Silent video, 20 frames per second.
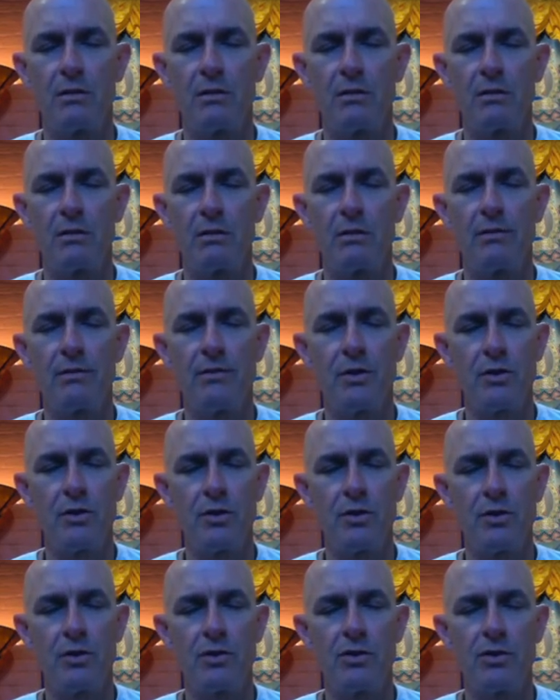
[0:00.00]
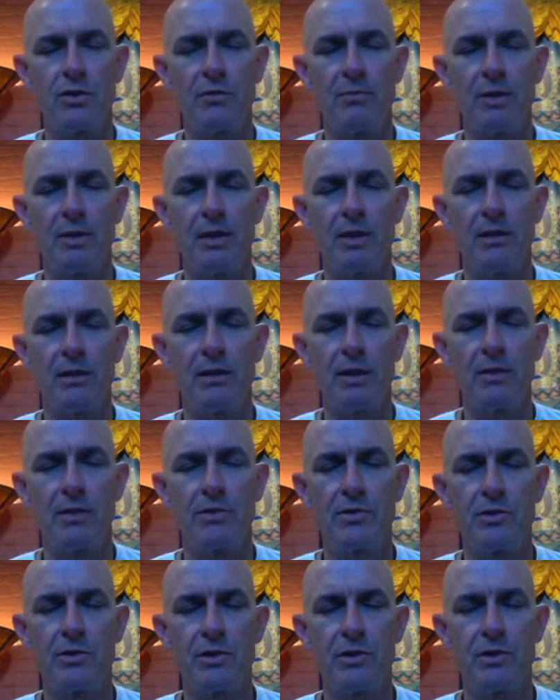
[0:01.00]
The future is completely
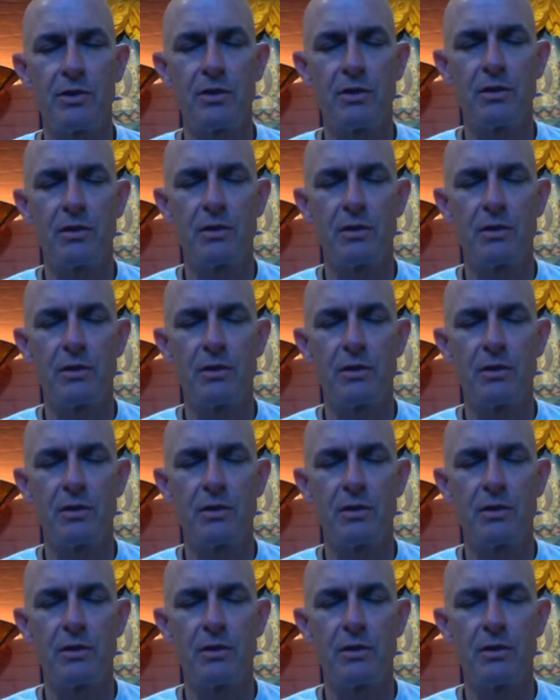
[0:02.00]
uncertain.